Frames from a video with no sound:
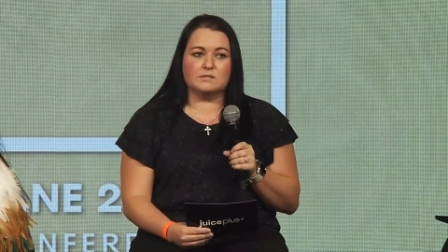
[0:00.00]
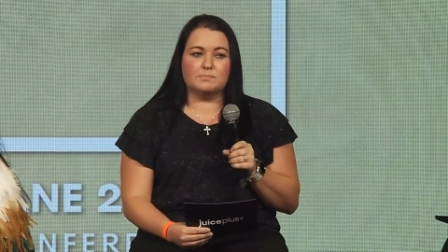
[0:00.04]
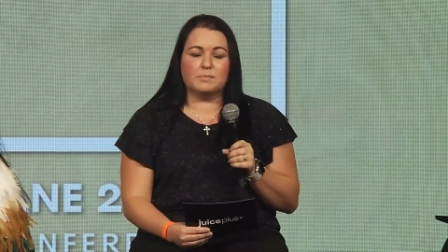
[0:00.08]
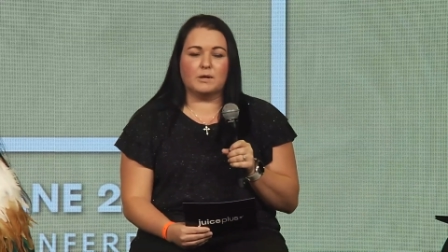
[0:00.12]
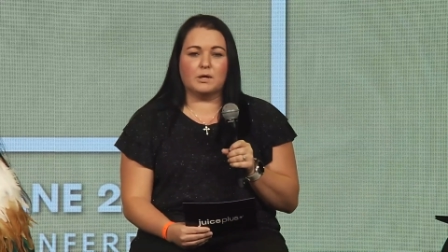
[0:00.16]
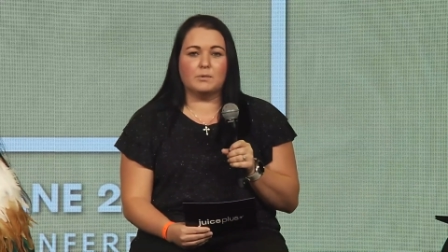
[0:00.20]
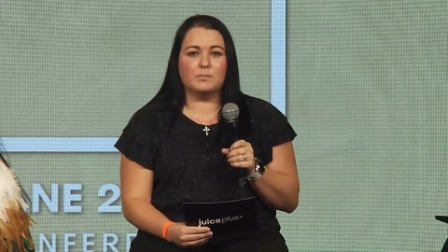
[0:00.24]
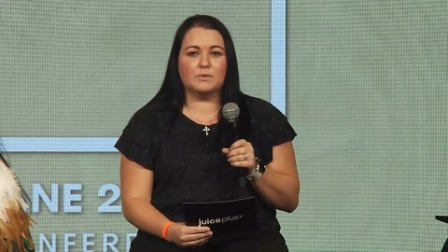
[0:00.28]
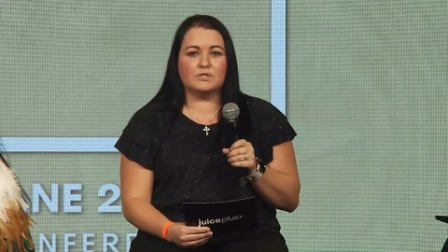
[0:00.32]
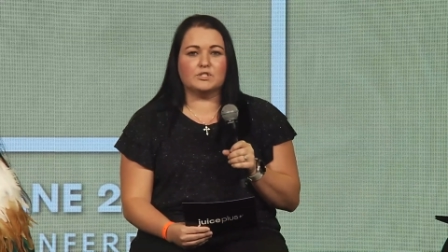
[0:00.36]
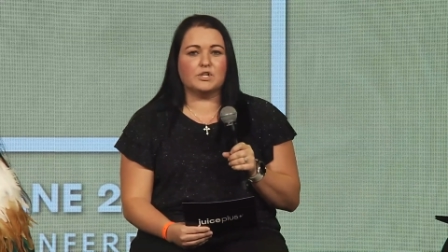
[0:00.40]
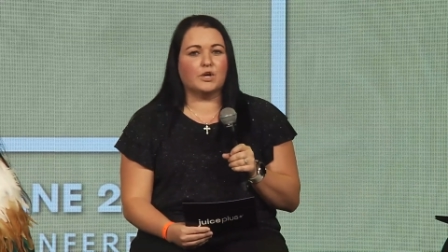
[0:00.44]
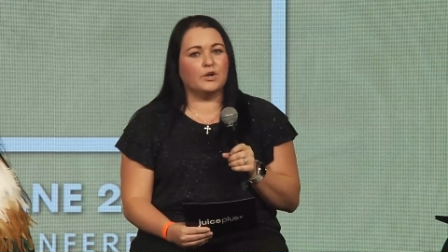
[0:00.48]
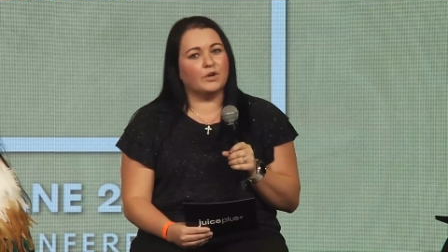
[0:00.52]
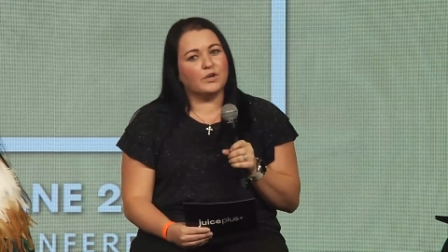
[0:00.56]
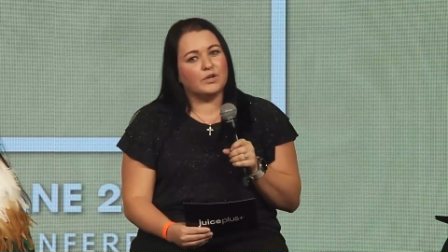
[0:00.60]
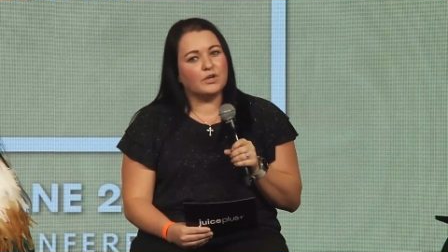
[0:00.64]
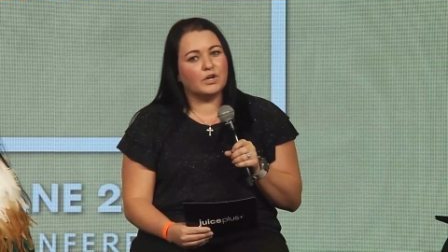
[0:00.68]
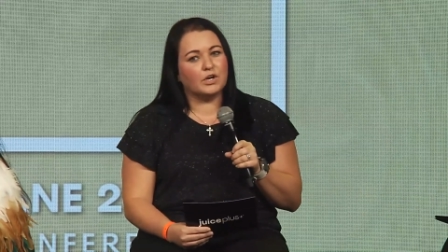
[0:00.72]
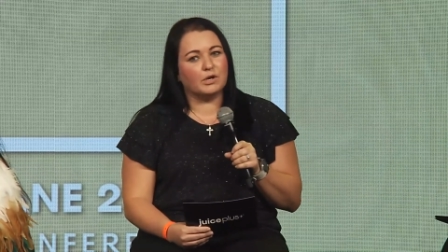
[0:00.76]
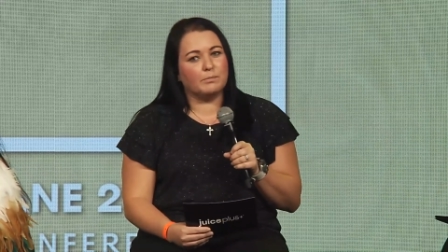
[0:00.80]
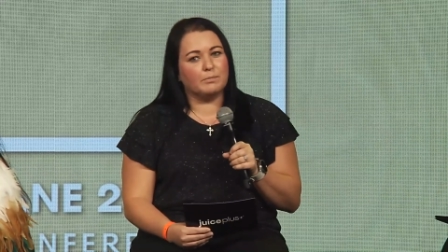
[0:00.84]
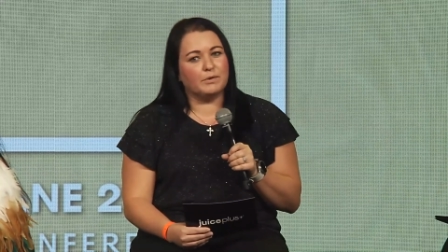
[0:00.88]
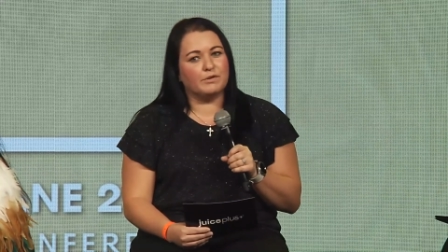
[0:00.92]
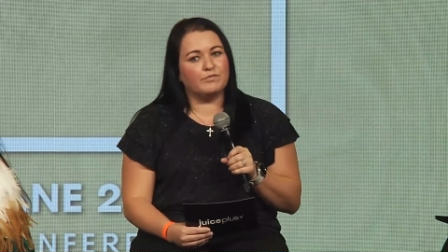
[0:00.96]
but it was only
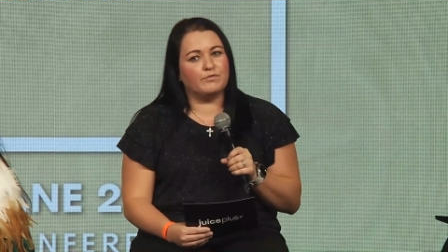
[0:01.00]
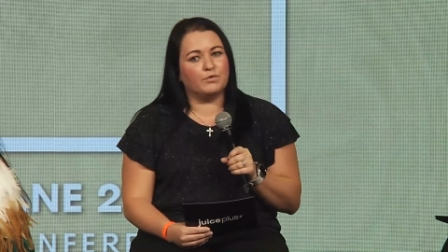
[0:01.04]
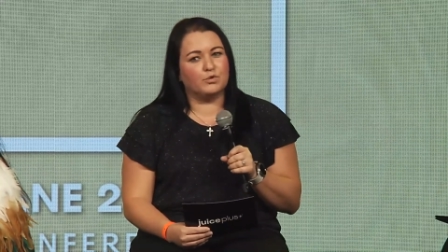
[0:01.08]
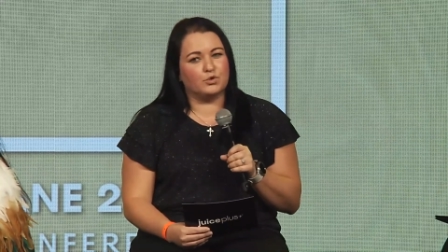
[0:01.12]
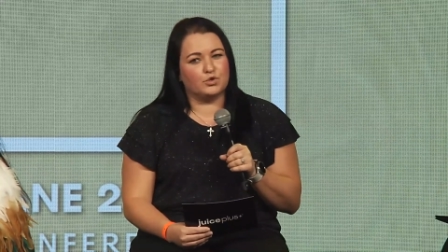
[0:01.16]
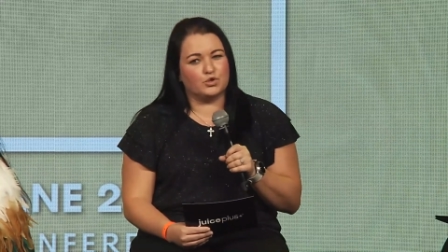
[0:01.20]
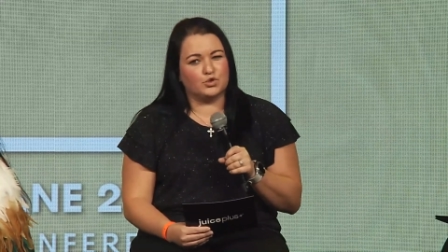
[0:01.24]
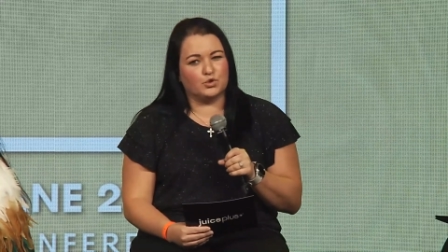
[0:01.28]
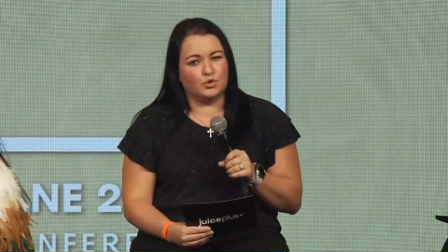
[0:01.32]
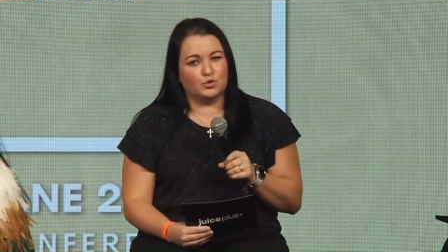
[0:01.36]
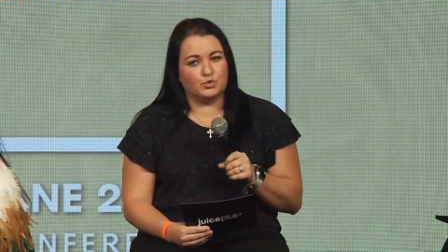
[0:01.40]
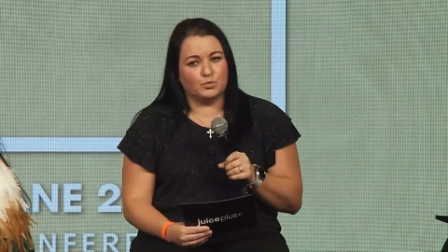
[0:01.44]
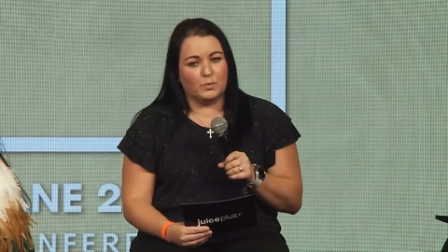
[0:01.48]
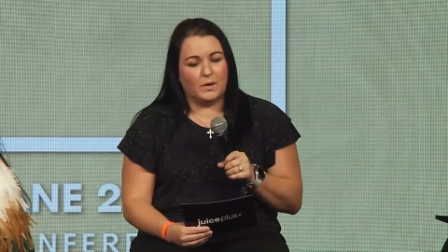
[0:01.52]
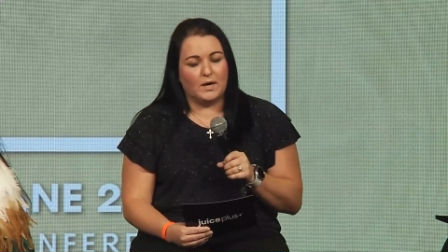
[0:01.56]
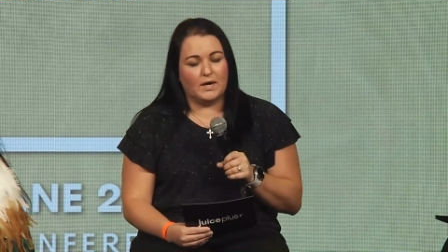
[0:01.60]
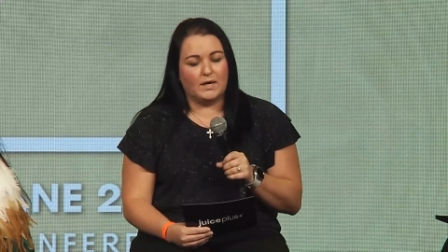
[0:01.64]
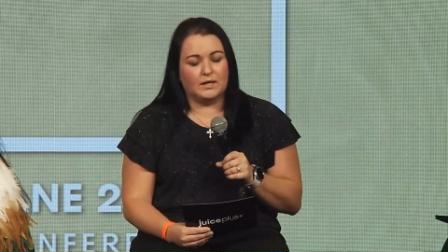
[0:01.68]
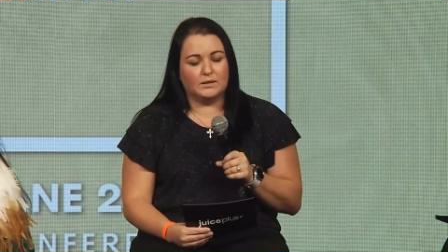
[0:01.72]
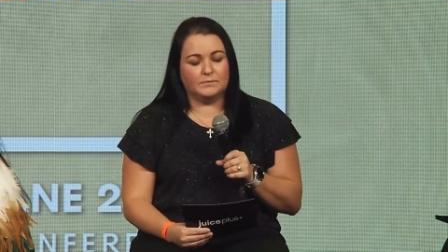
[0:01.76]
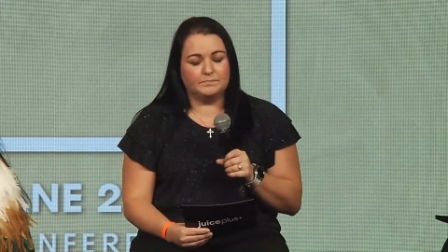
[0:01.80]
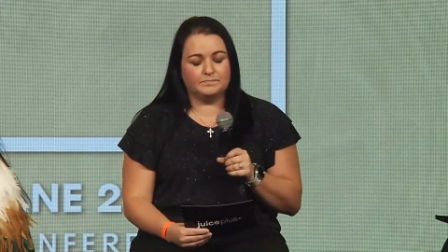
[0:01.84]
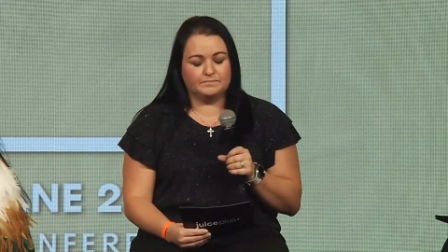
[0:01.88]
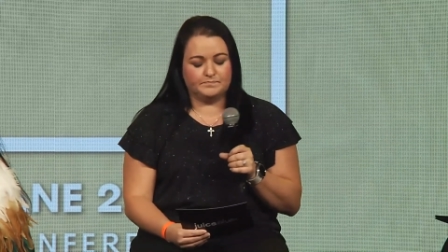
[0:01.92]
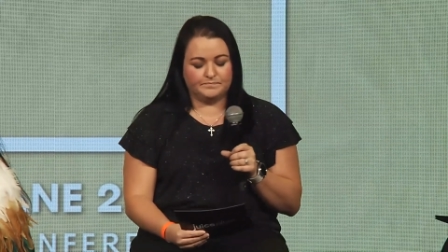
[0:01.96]
going to be for a short
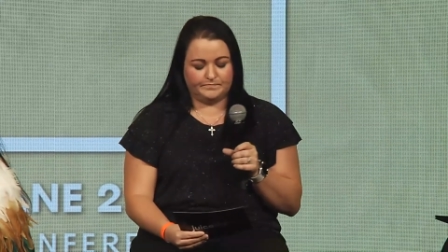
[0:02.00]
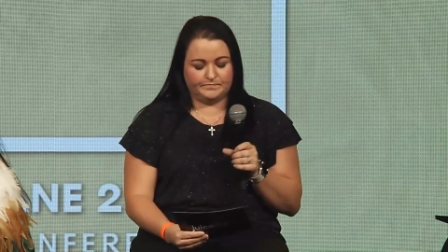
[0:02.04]
while.